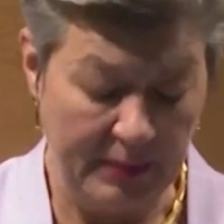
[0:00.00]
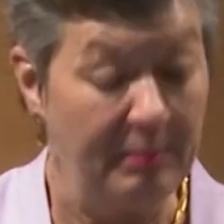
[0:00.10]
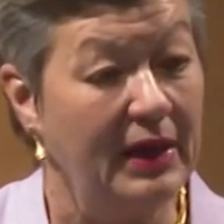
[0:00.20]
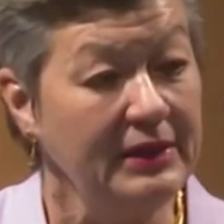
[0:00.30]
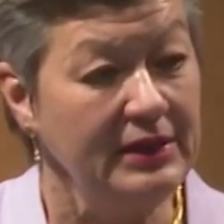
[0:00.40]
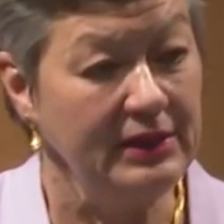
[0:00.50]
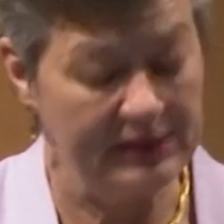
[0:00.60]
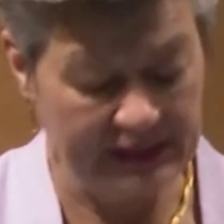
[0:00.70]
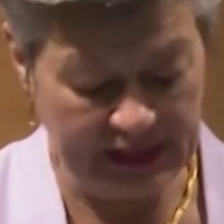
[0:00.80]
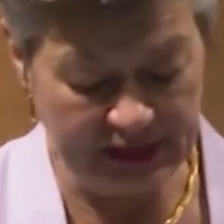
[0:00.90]
Money
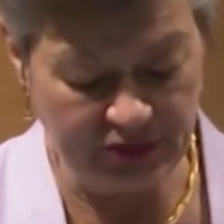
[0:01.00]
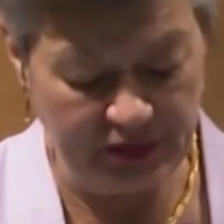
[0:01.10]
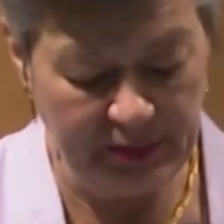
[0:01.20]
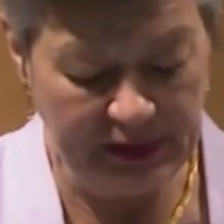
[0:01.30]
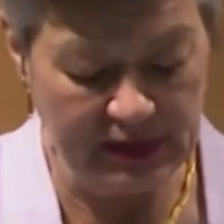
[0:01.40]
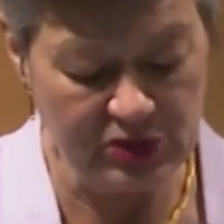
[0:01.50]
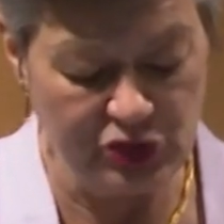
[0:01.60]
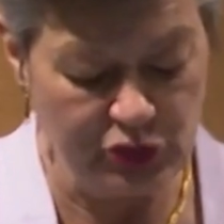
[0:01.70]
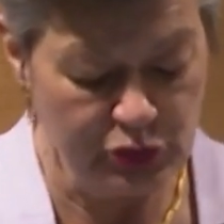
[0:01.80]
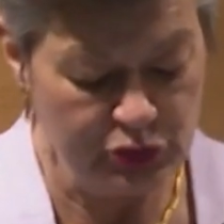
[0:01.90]
that criminals
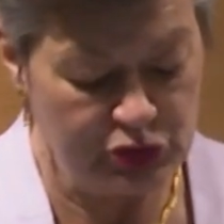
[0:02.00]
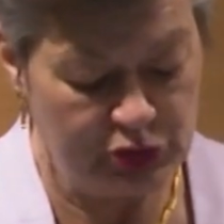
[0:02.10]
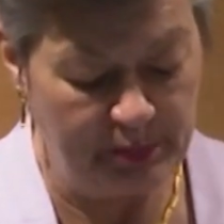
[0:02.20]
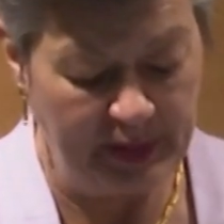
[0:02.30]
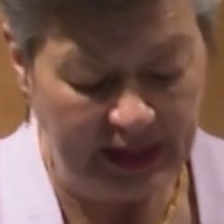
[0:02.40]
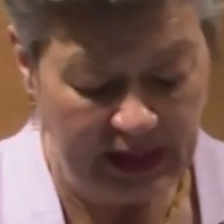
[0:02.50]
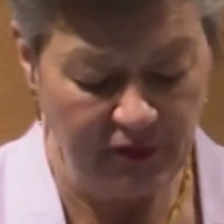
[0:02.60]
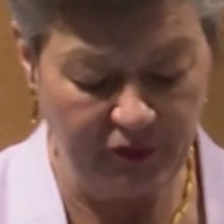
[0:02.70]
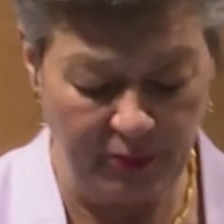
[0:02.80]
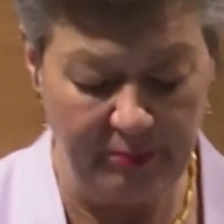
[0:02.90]
use to pay
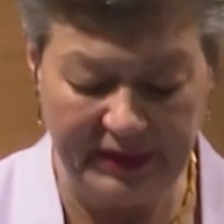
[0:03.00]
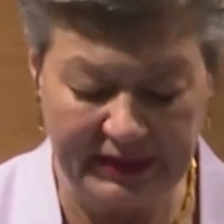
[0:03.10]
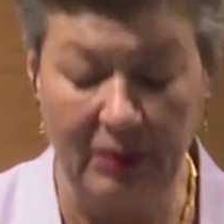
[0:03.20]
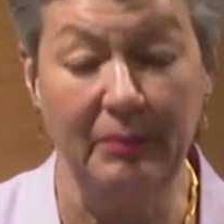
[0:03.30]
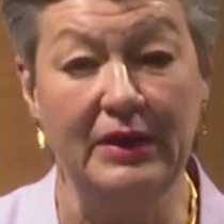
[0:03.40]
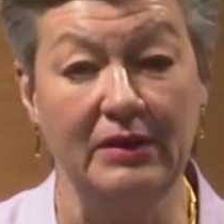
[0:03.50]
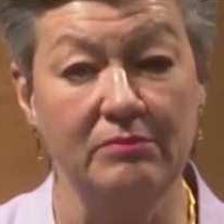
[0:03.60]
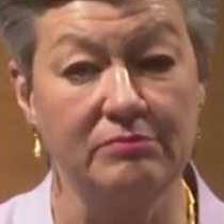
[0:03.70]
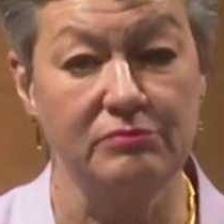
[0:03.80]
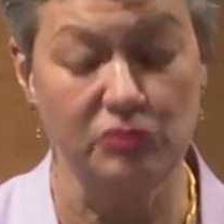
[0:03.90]
for middlemen,
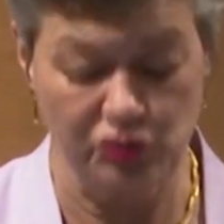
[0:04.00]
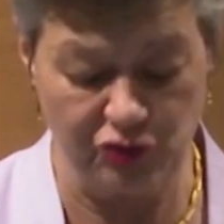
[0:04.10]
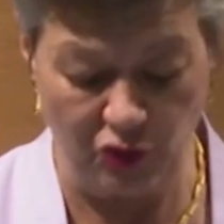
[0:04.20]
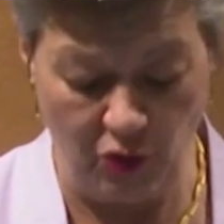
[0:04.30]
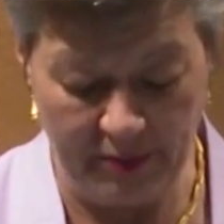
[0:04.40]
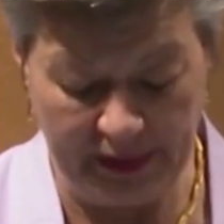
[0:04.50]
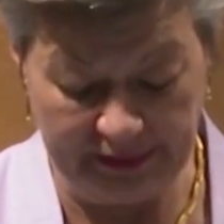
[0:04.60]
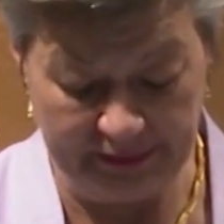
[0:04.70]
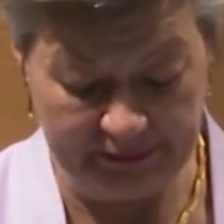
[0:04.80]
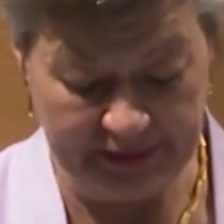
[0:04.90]

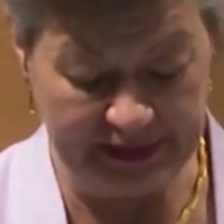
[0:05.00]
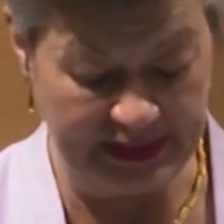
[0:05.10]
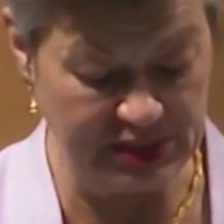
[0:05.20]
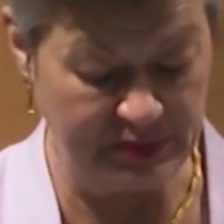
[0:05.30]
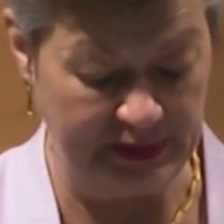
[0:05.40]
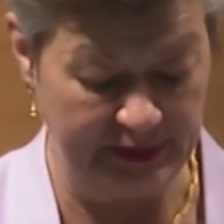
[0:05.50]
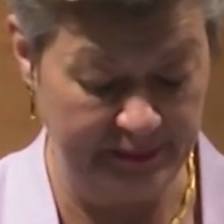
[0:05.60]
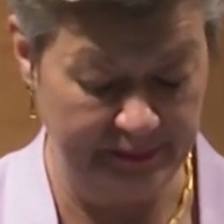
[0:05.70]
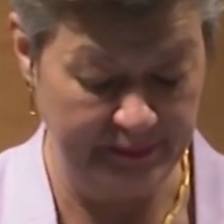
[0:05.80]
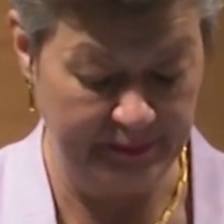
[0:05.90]
strawmen, and hitmen.
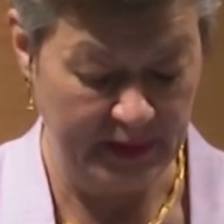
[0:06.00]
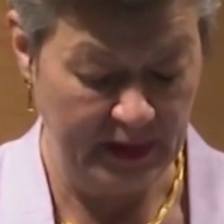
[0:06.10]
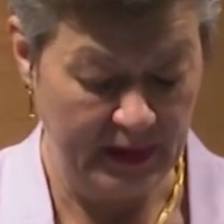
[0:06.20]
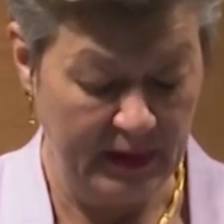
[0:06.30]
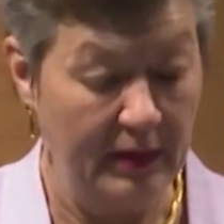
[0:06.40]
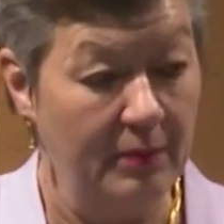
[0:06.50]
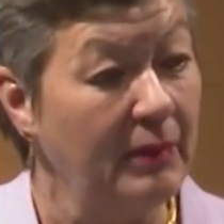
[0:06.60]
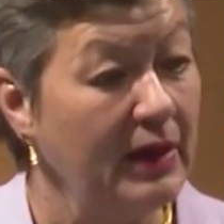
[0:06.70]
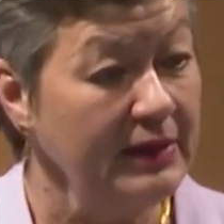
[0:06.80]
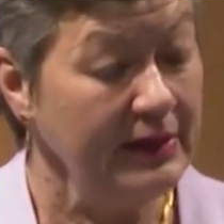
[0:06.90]

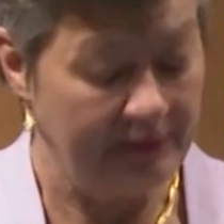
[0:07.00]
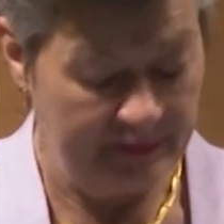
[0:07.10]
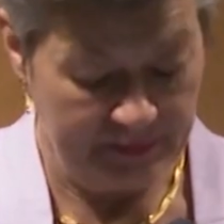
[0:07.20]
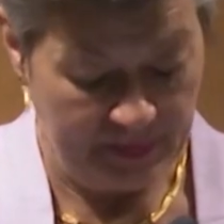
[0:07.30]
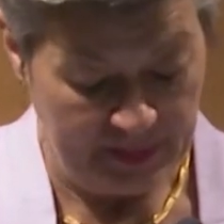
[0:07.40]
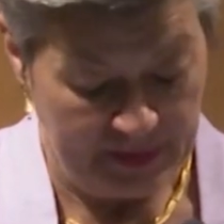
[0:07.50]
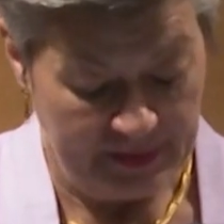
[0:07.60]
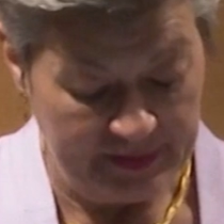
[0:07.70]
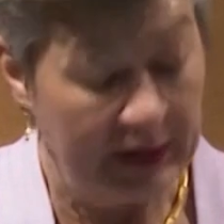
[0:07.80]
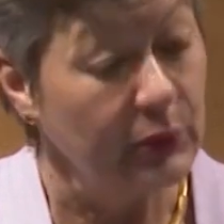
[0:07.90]
Money
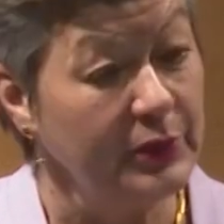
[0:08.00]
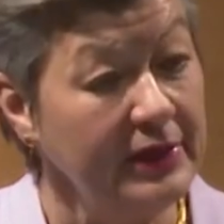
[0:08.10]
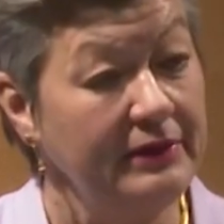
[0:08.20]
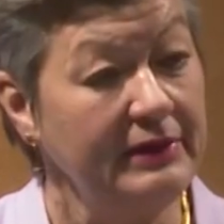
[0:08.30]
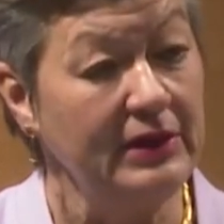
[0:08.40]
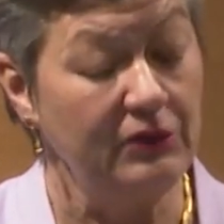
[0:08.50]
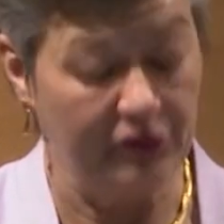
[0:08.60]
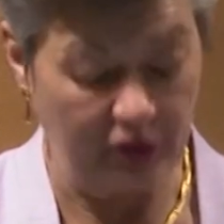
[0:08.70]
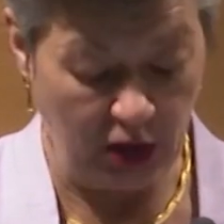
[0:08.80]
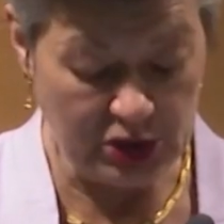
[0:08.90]
that we need
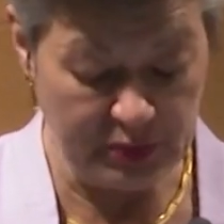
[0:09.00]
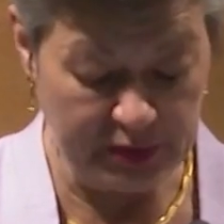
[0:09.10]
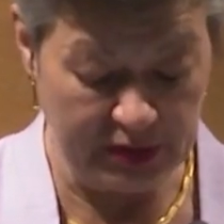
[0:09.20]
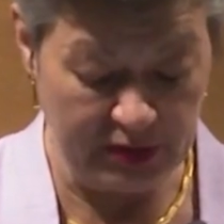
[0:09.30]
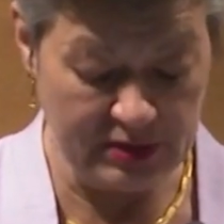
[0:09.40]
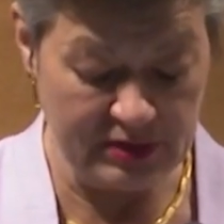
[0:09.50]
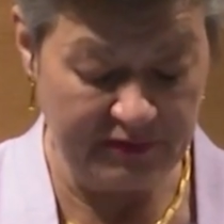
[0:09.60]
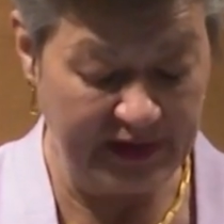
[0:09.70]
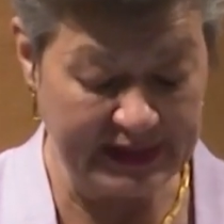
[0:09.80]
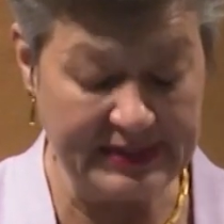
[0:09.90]
for hospitals,
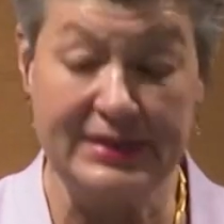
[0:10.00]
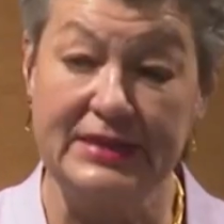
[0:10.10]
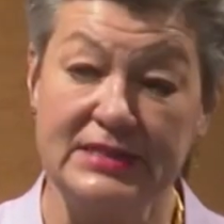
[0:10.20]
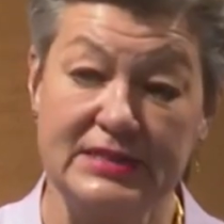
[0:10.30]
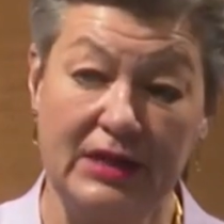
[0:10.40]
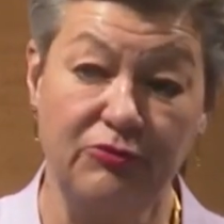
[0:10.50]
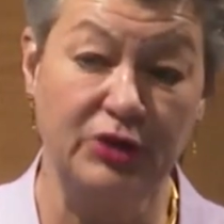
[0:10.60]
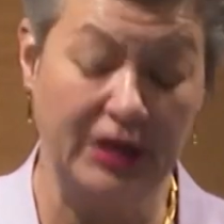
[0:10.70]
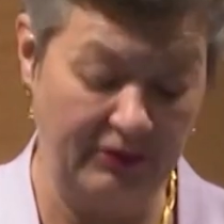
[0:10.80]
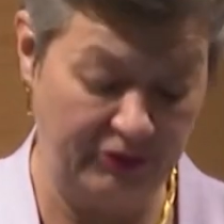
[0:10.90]
vaccines, and
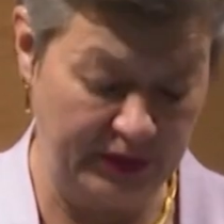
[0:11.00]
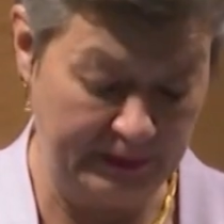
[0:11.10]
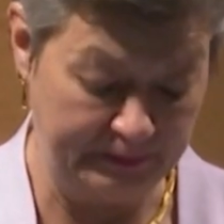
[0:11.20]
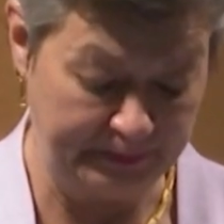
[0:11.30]
recovery.